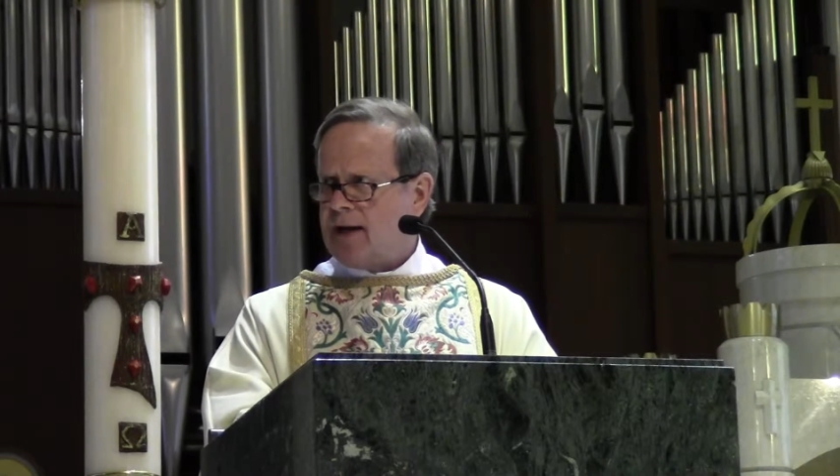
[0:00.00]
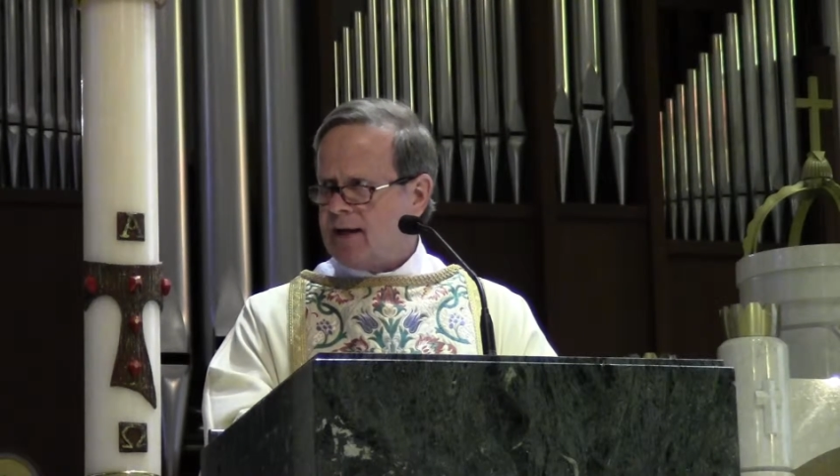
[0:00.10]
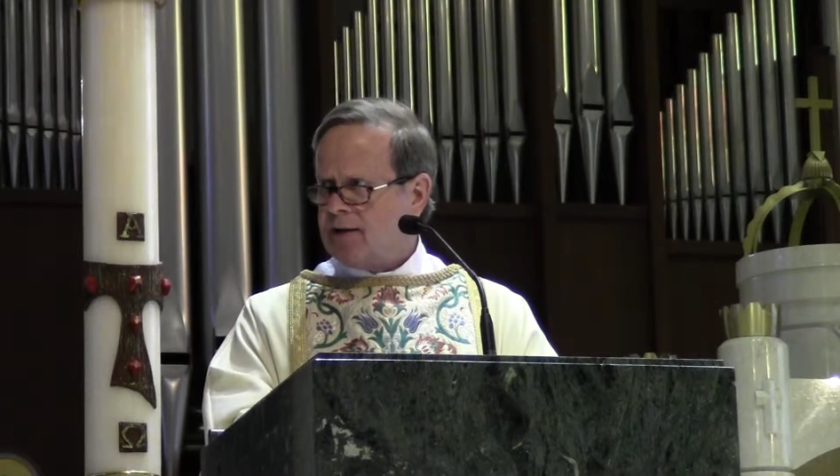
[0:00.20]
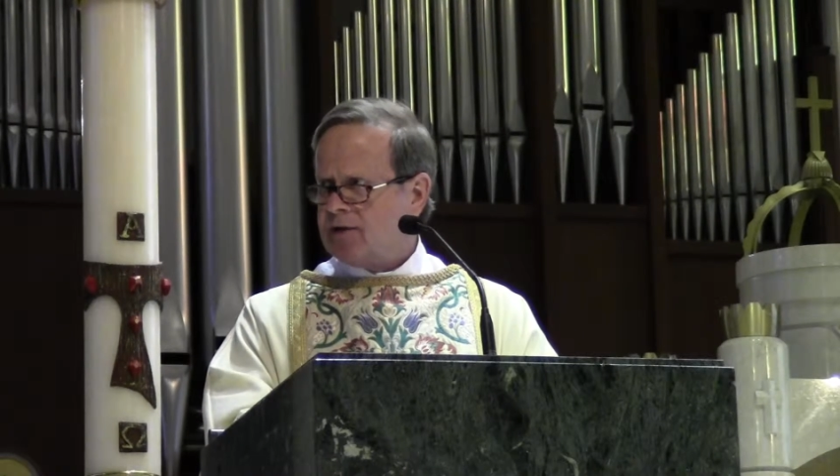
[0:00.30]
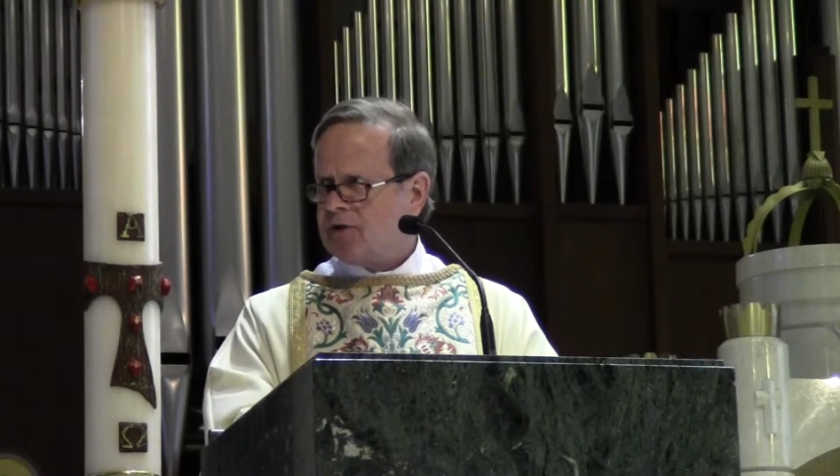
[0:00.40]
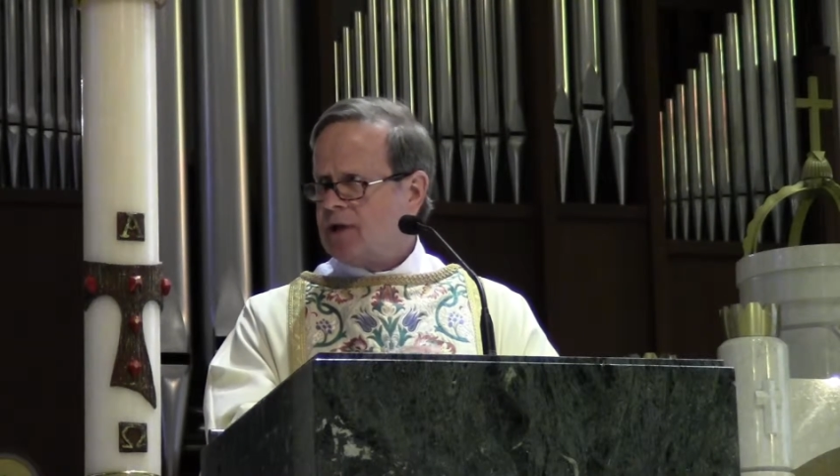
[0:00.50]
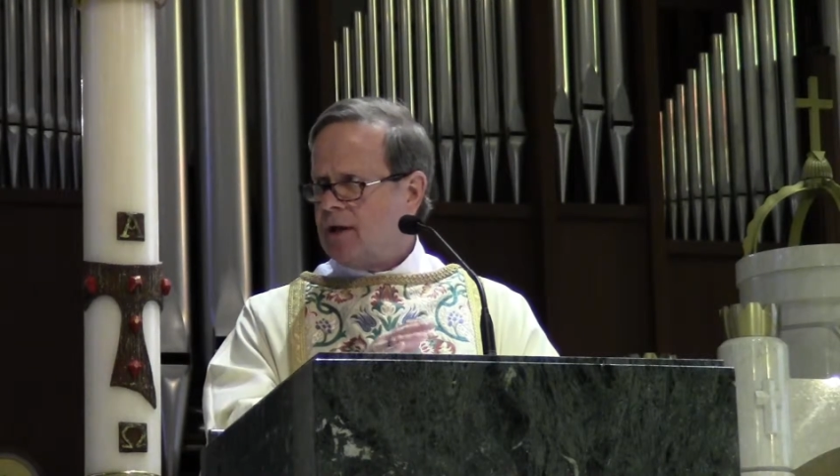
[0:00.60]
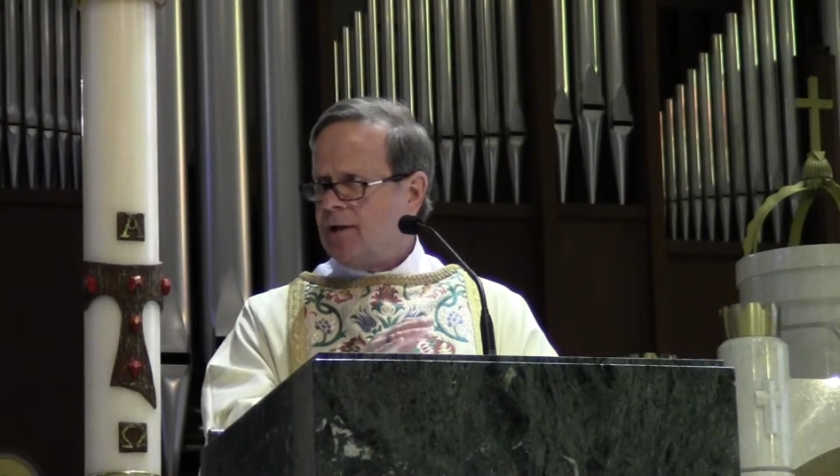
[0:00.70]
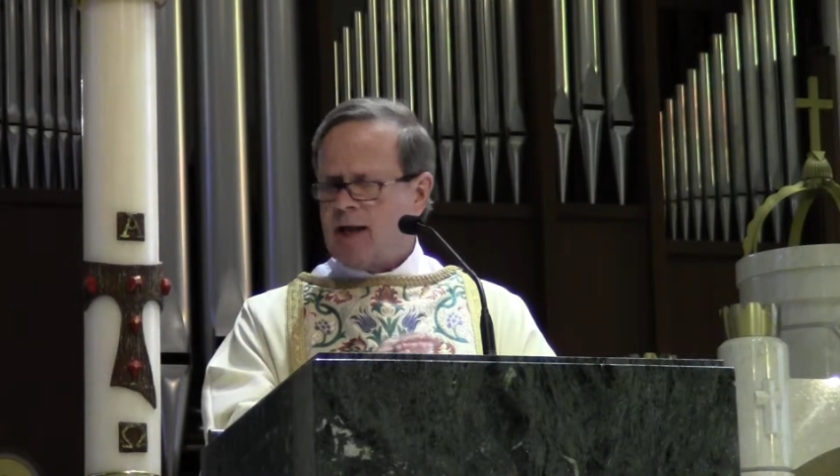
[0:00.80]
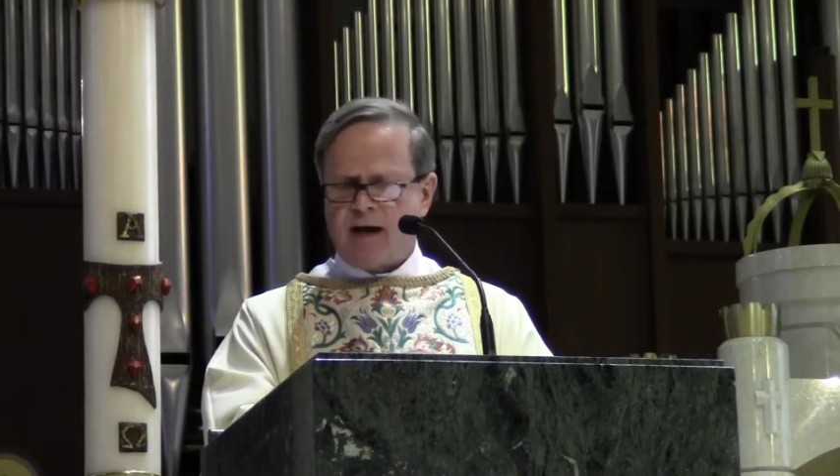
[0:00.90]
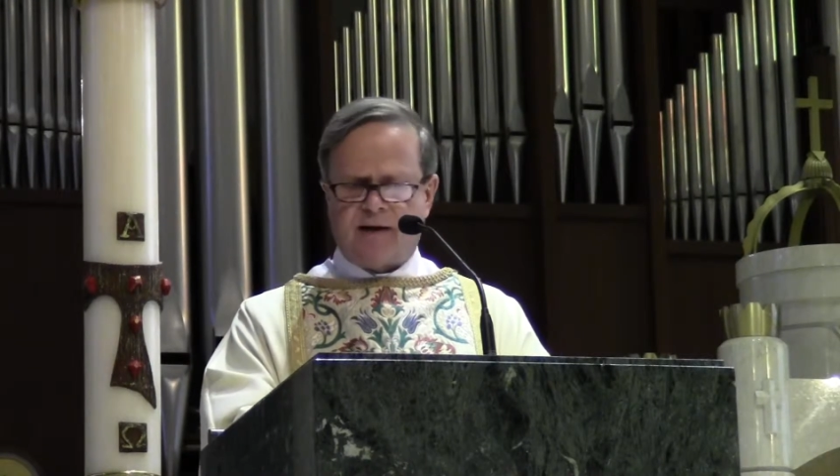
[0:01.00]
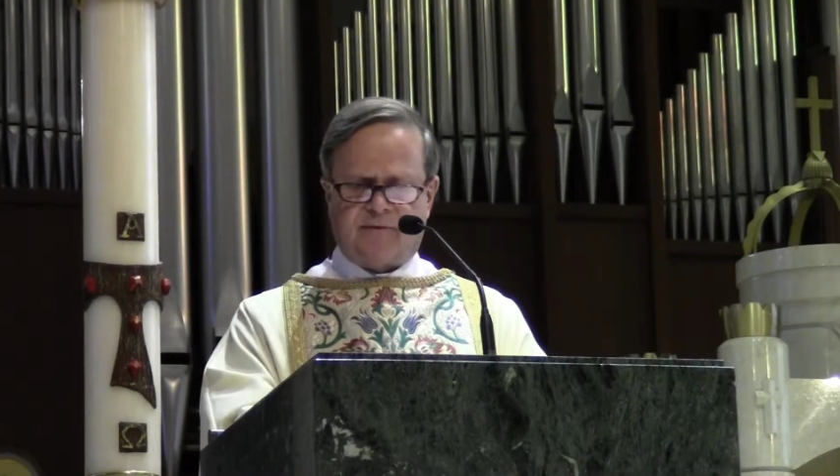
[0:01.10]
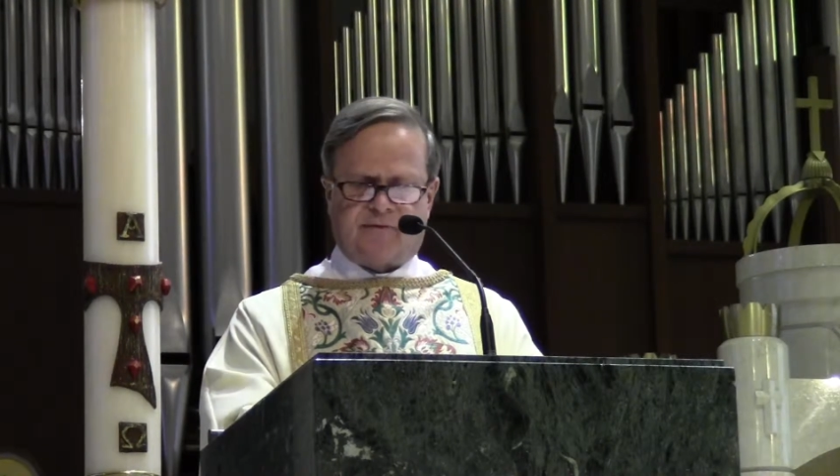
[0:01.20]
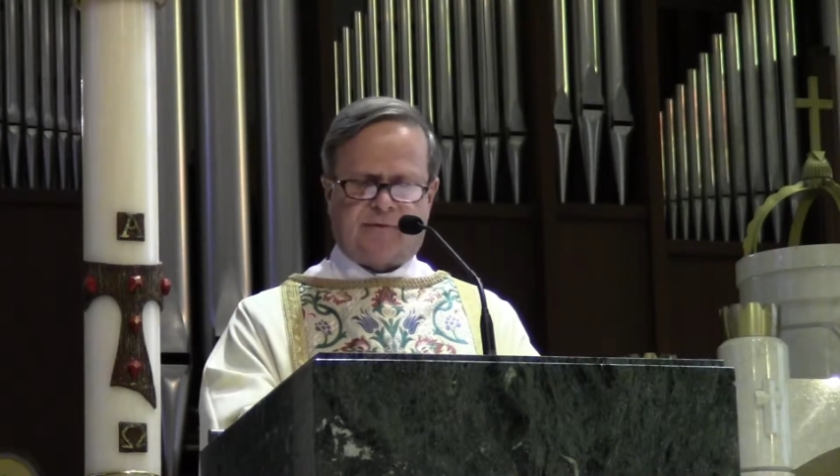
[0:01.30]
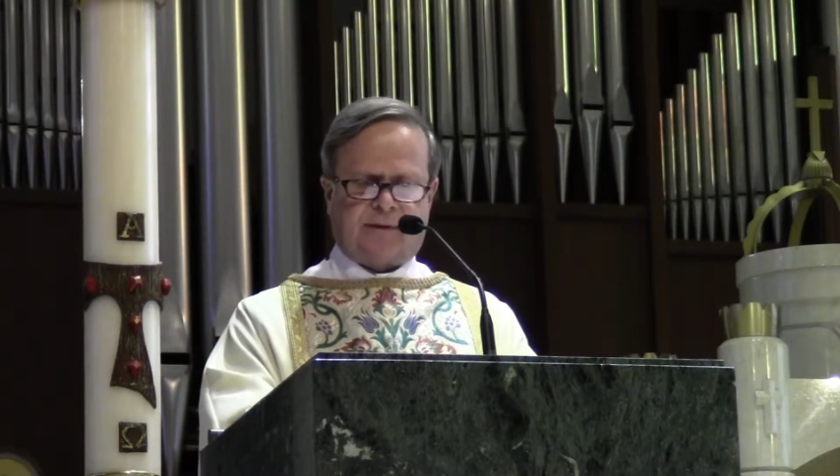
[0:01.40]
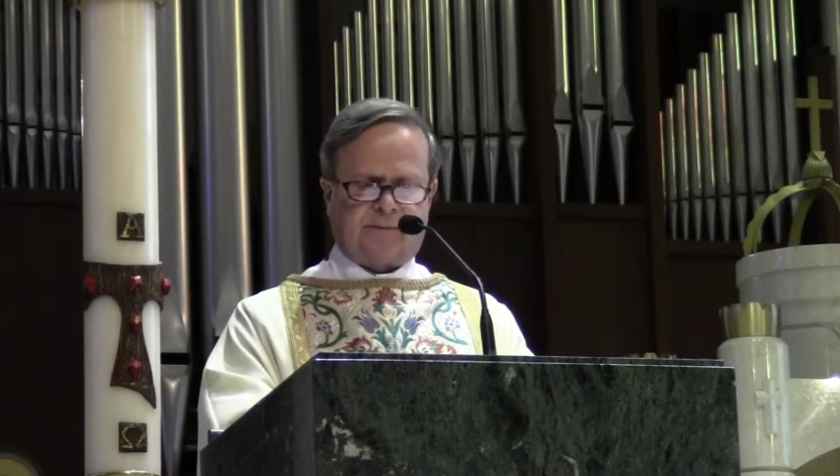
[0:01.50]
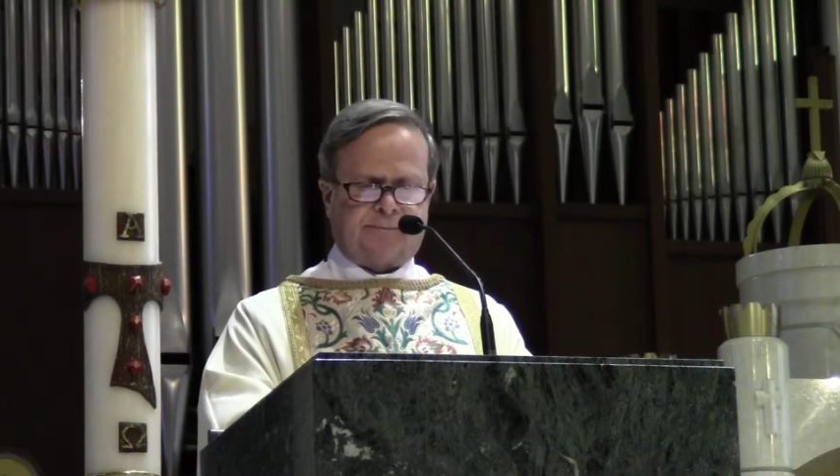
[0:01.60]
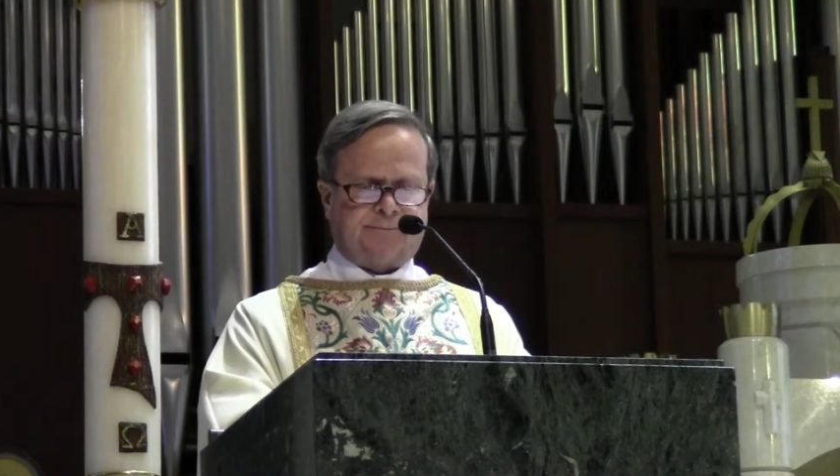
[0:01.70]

is love.